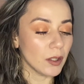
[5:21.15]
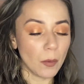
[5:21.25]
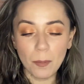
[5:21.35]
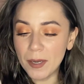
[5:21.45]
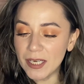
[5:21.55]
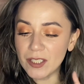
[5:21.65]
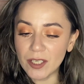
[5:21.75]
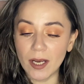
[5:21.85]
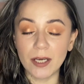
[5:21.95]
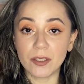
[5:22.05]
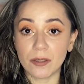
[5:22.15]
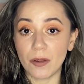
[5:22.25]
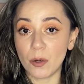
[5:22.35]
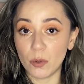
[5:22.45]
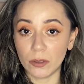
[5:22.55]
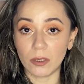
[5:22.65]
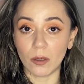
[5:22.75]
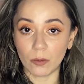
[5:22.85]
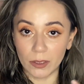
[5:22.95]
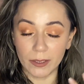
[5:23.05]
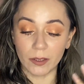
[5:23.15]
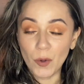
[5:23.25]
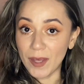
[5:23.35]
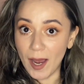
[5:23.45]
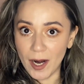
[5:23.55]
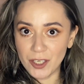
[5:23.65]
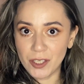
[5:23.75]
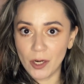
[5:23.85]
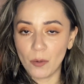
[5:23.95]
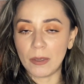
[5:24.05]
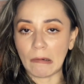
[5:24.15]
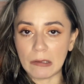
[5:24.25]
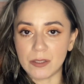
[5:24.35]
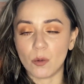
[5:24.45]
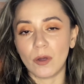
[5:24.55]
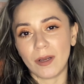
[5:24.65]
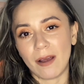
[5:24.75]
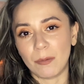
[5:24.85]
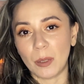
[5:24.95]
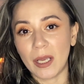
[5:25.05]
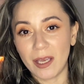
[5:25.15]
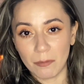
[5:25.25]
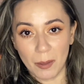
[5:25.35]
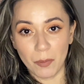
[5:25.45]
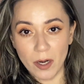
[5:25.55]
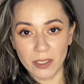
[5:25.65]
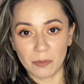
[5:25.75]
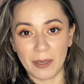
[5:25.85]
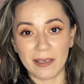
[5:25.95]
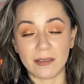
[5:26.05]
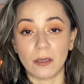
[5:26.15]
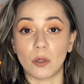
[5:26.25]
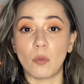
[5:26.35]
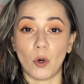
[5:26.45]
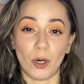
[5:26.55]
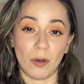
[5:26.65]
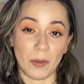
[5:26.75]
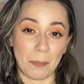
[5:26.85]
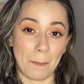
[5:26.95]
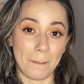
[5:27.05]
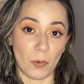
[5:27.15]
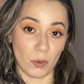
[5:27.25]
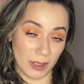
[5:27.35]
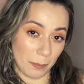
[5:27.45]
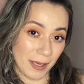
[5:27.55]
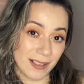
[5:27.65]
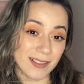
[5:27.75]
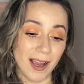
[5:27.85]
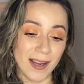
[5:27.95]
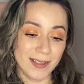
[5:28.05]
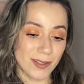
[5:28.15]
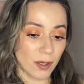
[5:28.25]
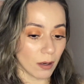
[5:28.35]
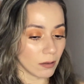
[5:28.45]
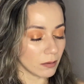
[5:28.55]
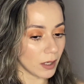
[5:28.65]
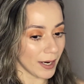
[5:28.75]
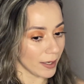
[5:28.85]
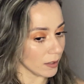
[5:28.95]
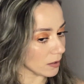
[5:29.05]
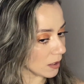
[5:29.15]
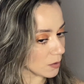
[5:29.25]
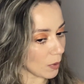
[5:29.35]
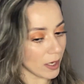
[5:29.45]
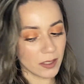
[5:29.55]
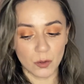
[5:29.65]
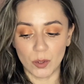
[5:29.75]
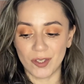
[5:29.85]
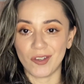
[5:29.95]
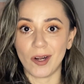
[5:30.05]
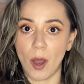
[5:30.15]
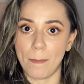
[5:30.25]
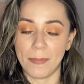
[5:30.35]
a little peachy. I just thought that it would look really good with the eyeshadow, because the one that I have in my project pen is a little more on the really pink side, so that's why I switched it up.